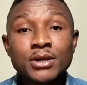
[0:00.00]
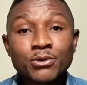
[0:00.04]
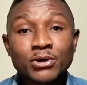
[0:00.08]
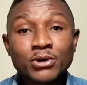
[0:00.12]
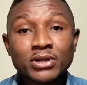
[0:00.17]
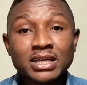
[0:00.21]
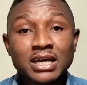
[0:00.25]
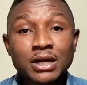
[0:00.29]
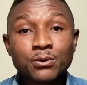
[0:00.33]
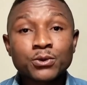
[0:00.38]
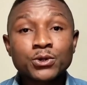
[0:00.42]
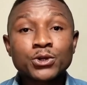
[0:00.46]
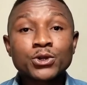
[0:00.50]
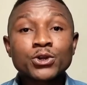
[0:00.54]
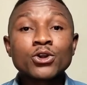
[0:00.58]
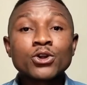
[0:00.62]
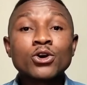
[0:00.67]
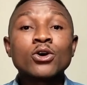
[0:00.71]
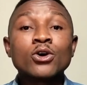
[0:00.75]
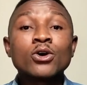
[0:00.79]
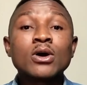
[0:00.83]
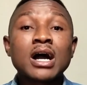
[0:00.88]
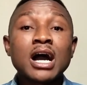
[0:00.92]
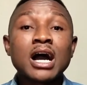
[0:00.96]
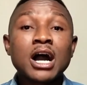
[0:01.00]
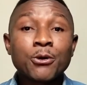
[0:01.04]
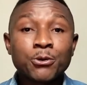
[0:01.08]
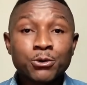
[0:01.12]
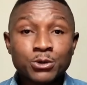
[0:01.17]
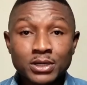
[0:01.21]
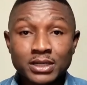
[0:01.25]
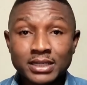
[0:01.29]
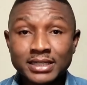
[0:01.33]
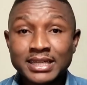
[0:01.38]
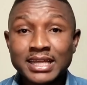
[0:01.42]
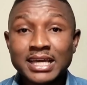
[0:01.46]
that would know, I
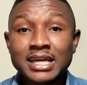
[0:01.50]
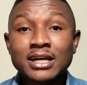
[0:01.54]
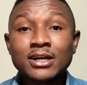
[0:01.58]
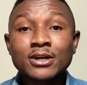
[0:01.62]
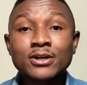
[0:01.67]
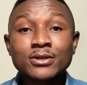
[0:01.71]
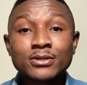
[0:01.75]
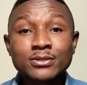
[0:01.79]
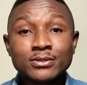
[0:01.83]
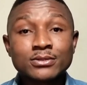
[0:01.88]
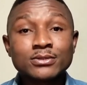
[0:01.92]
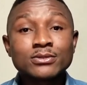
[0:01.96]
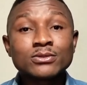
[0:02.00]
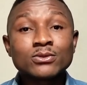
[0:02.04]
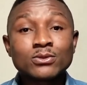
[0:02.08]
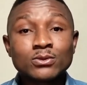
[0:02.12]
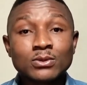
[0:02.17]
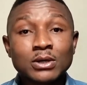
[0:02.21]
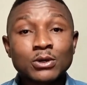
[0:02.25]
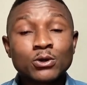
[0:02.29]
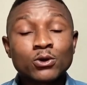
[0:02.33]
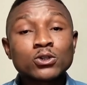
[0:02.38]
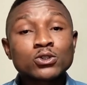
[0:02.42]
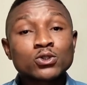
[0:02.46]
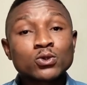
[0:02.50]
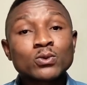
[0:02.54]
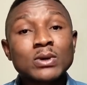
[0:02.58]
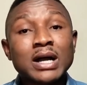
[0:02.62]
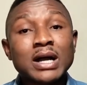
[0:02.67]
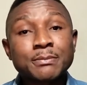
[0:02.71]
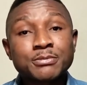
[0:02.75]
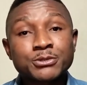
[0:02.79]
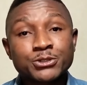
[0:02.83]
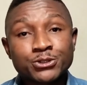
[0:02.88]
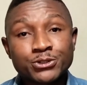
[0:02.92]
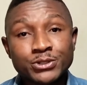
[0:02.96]
would go to
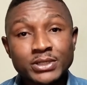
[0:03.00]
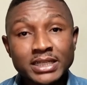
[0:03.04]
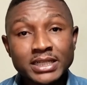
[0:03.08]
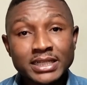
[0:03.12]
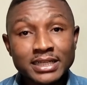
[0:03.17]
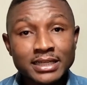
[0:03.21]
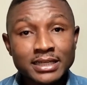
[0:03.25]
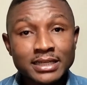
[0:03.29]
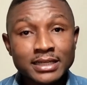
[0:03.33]
Waptrick